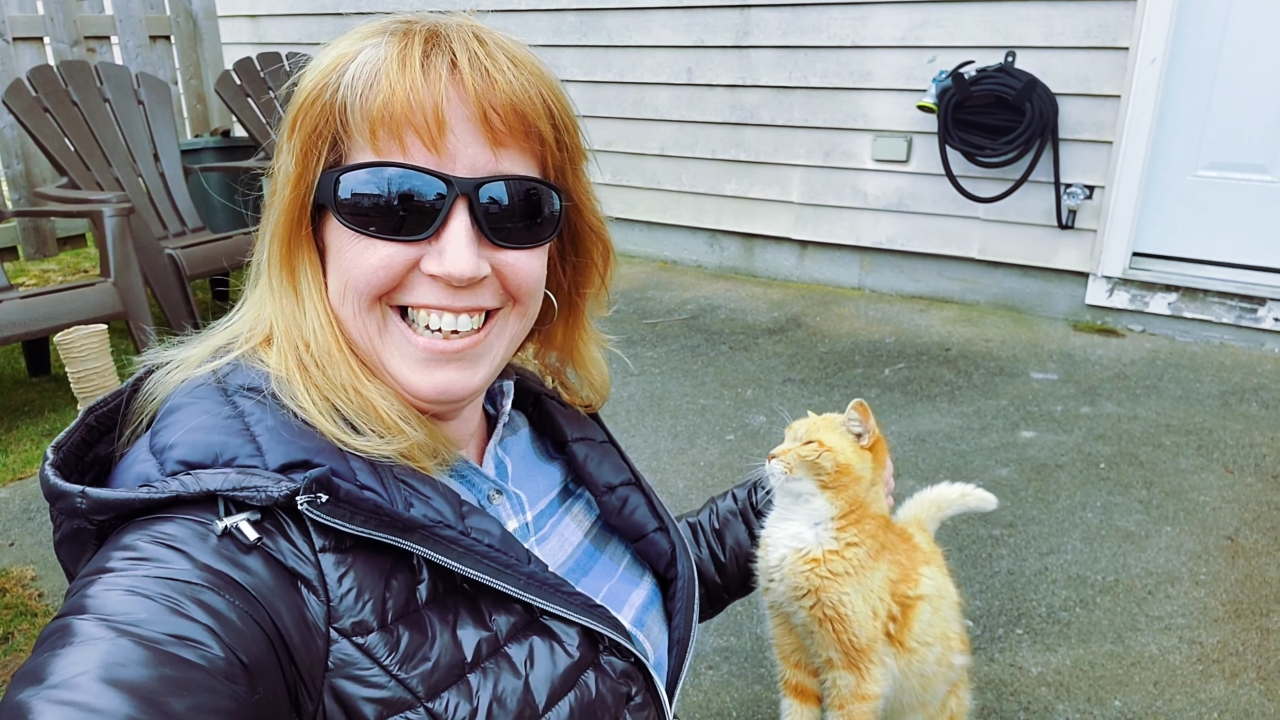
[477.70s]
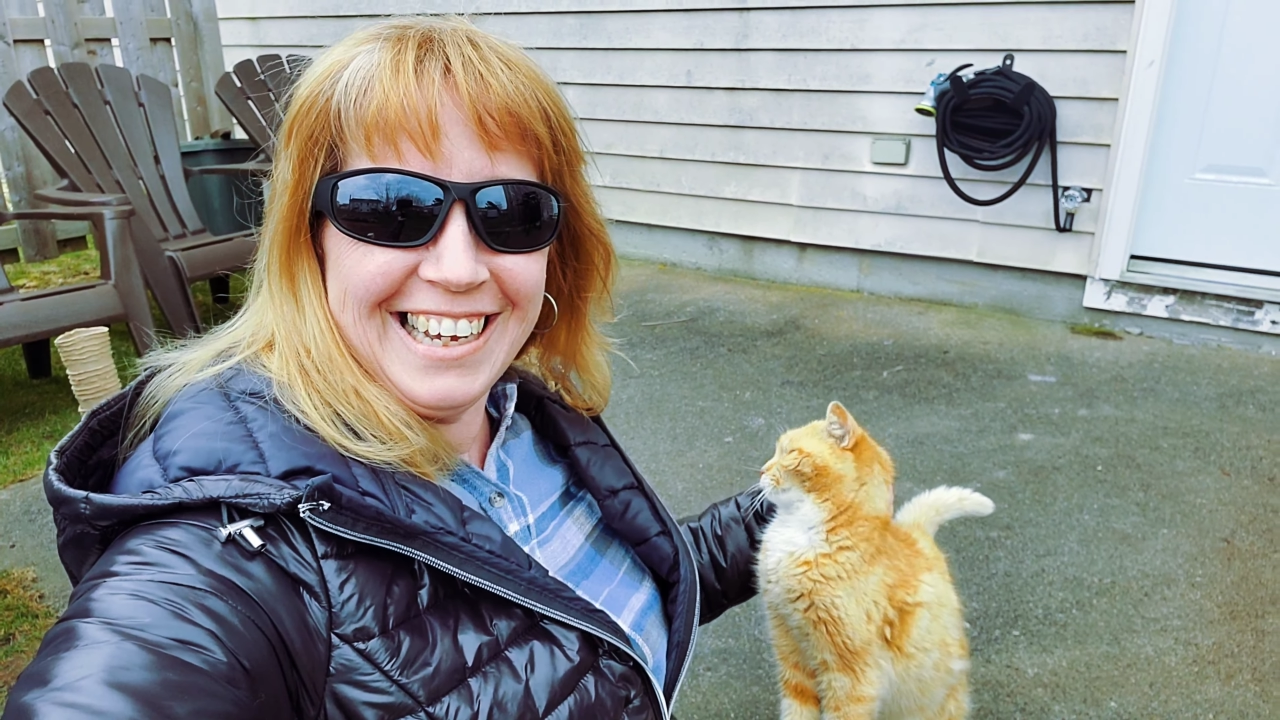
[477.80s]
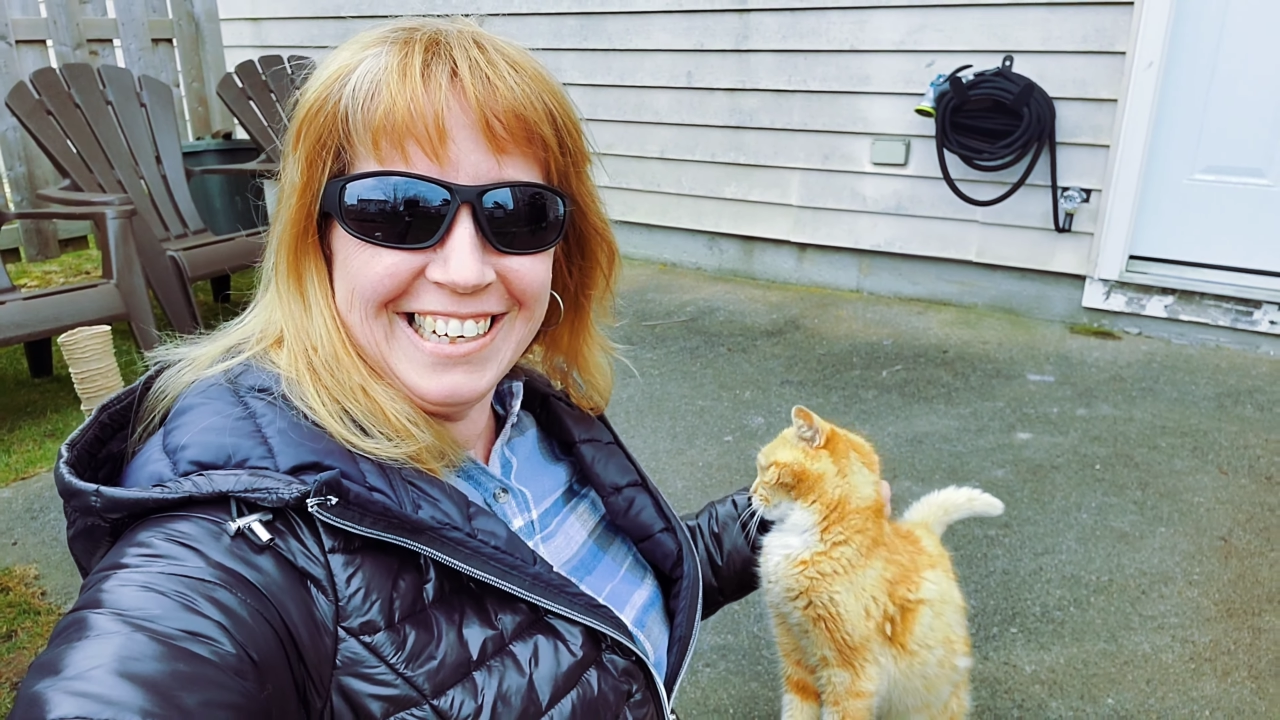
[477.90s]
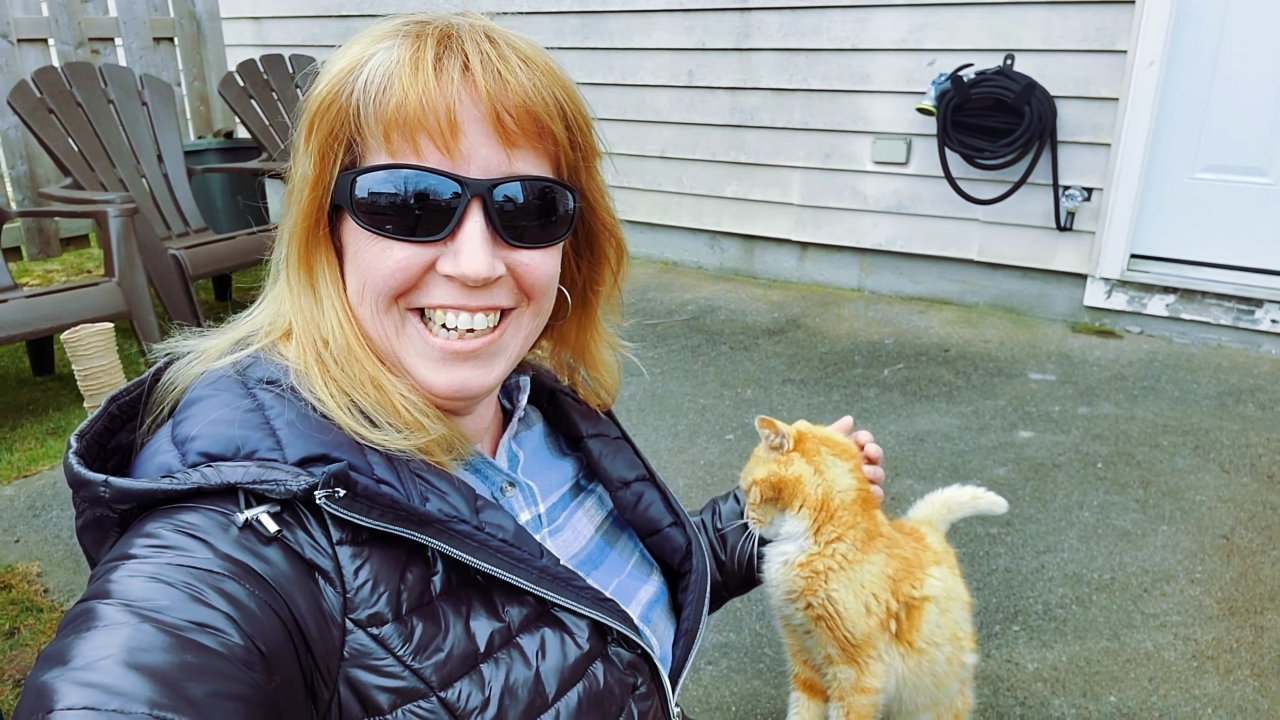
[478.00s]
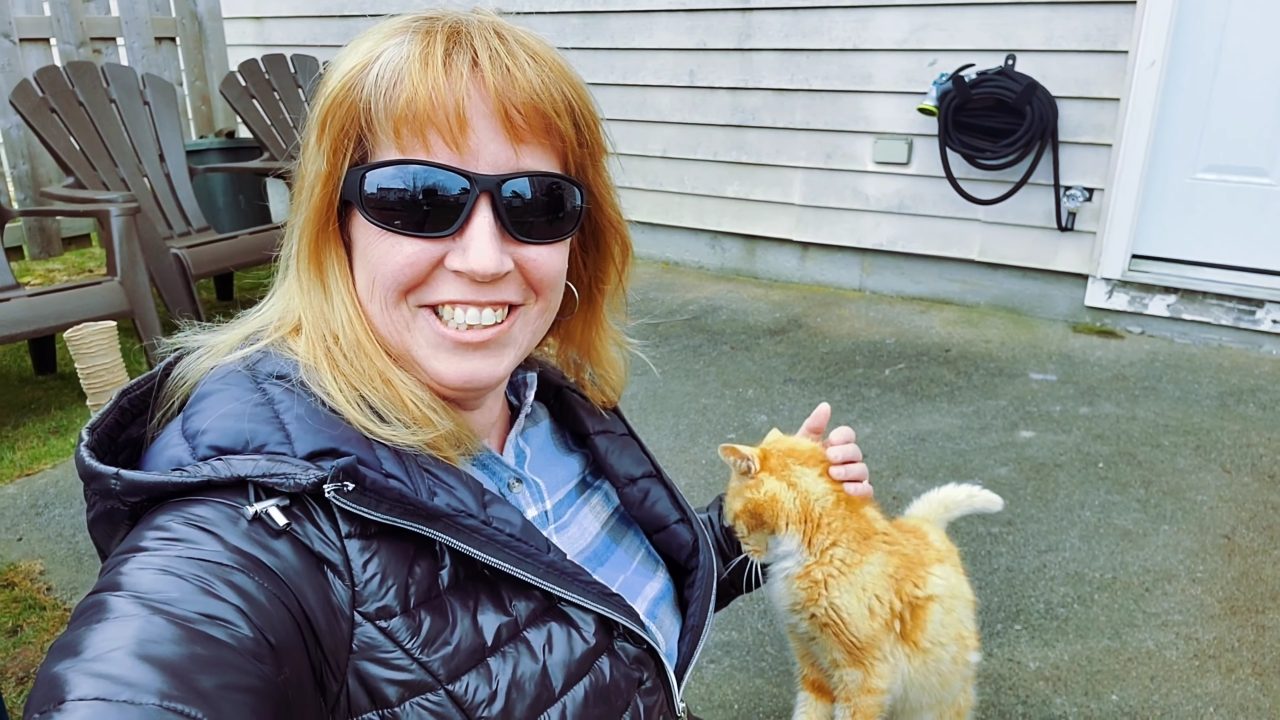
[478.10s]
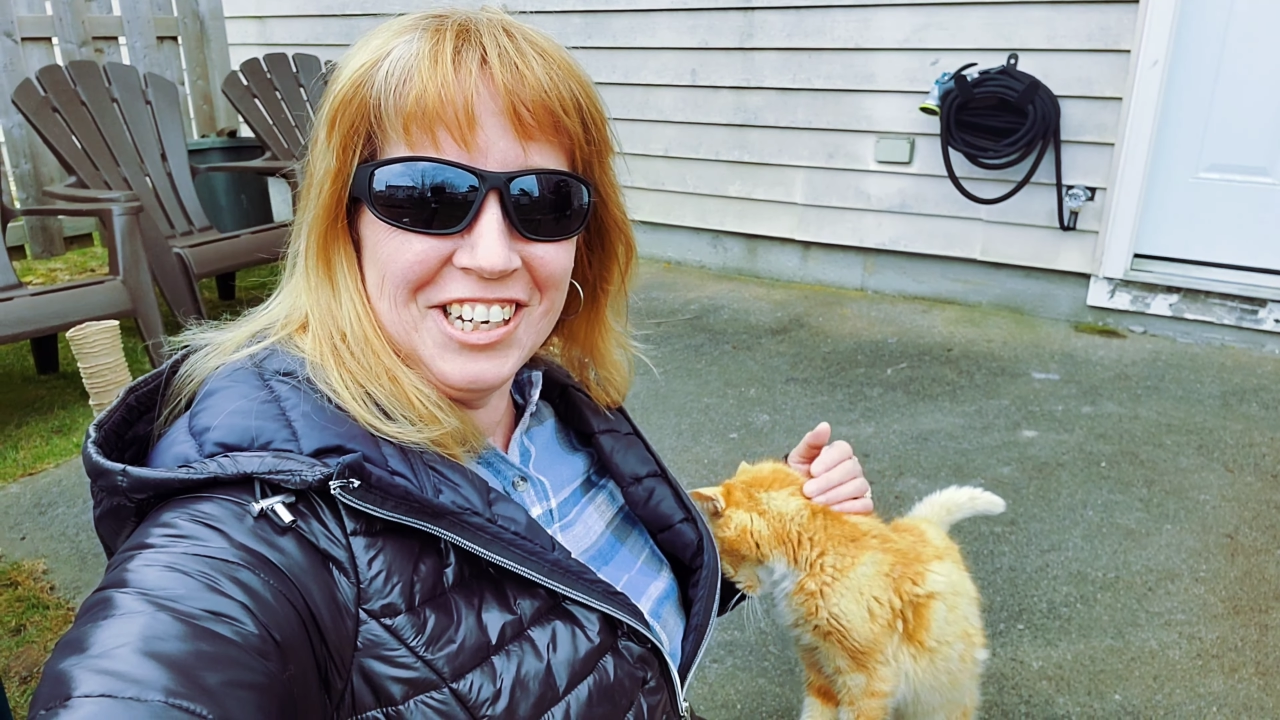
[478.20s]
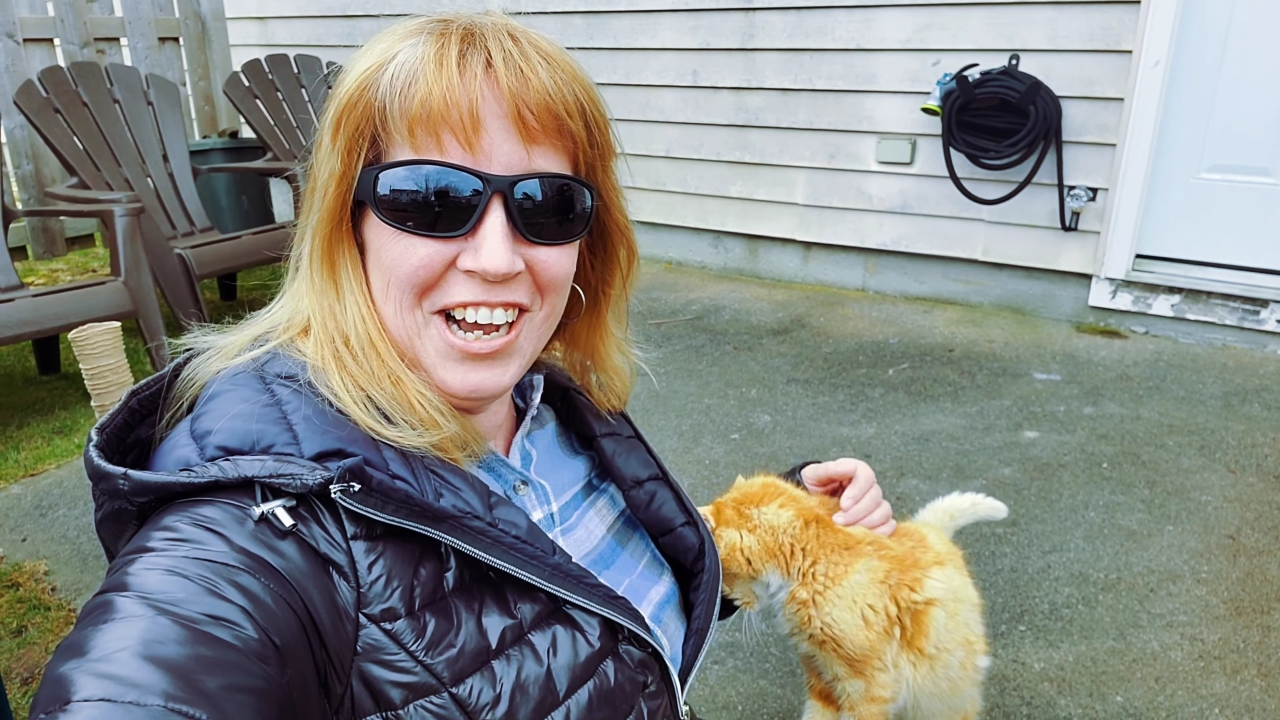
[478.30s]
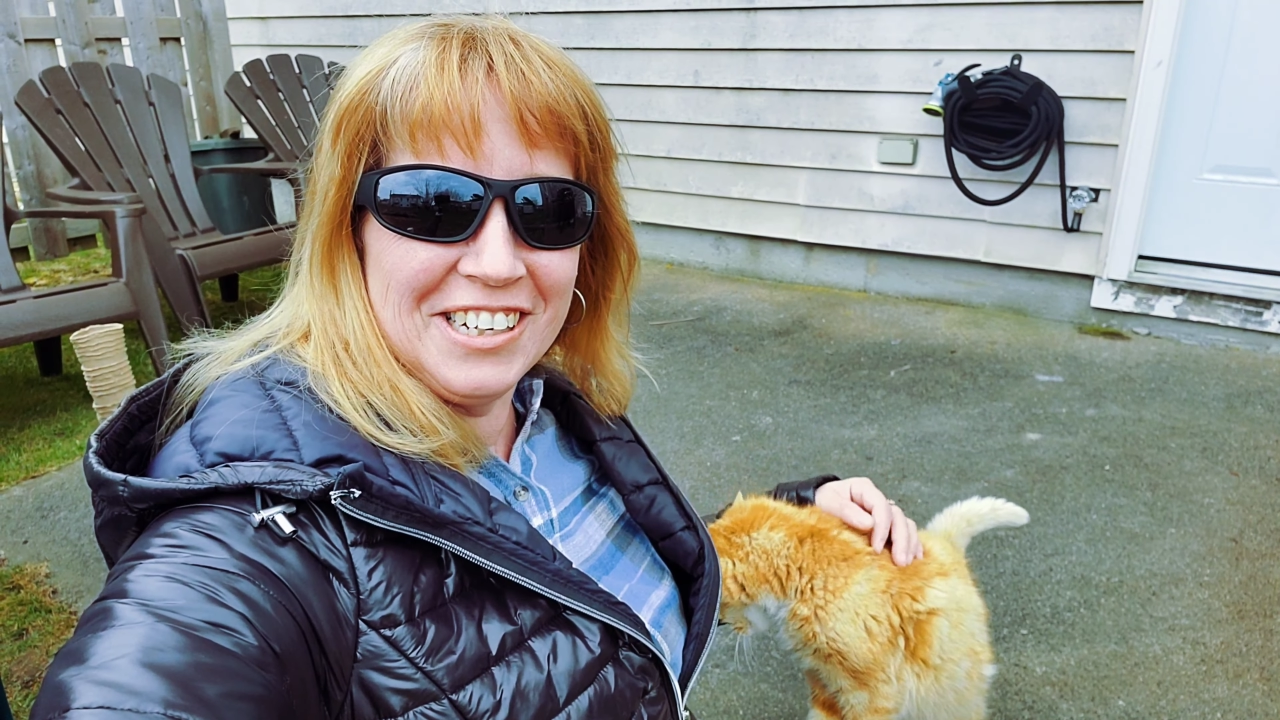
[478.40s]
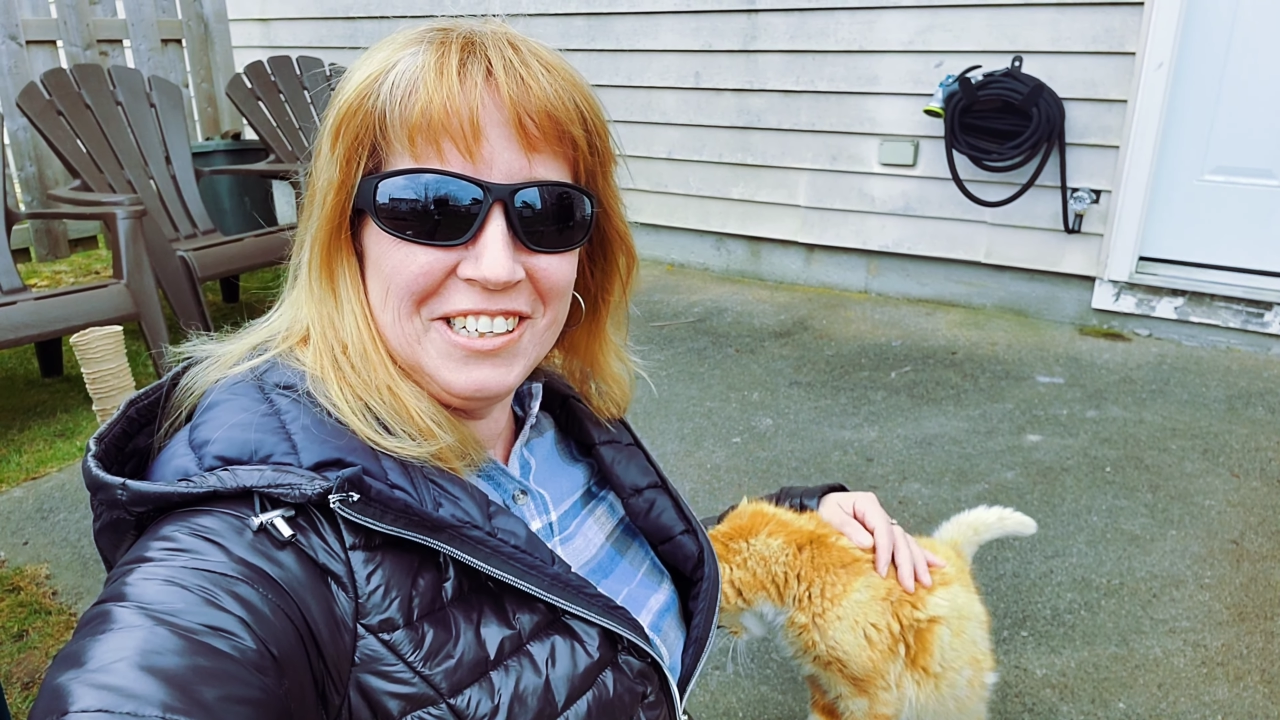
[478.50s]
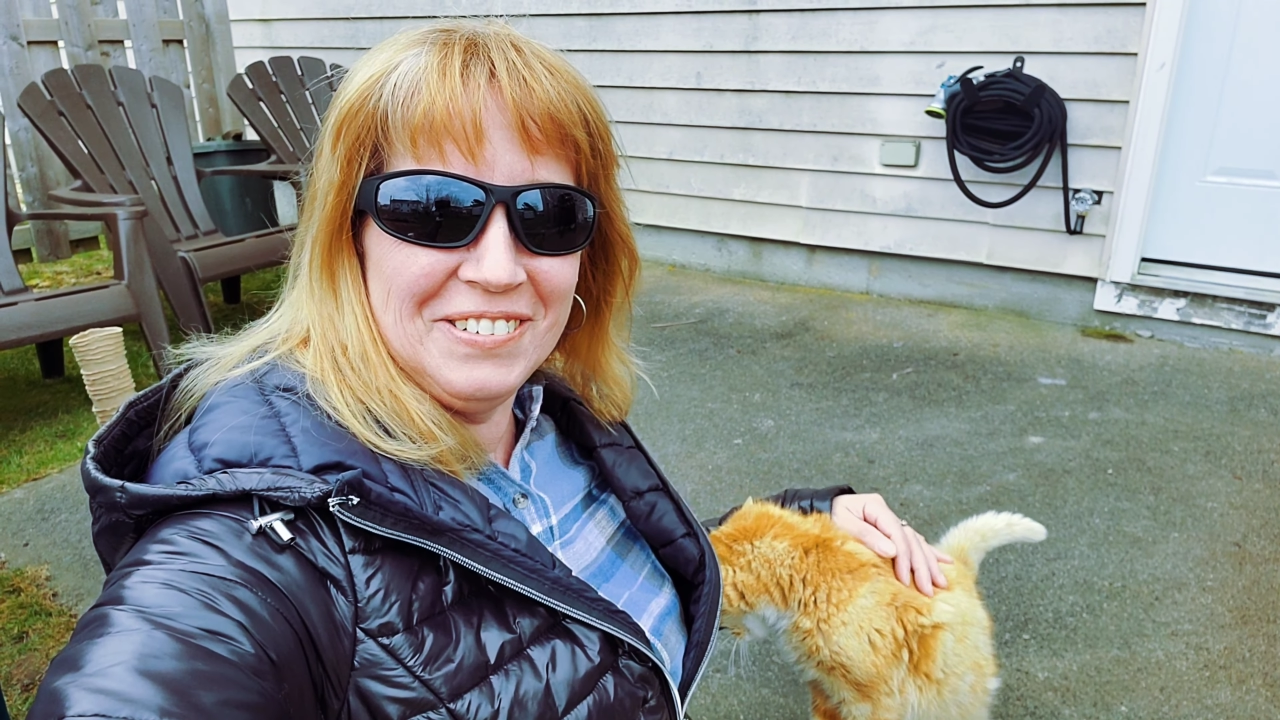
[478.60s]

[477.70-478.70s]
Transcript: And I'll talk